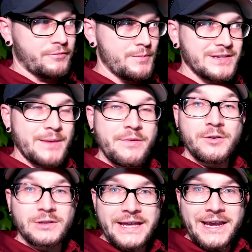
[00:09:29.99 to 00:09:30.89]
from the time that
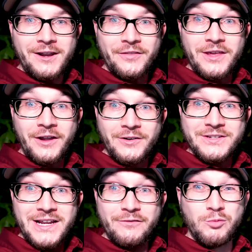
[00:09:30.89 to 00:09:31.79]
they're laid on the
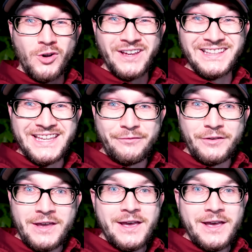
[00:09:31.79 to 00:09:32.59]
underside of a broad leaf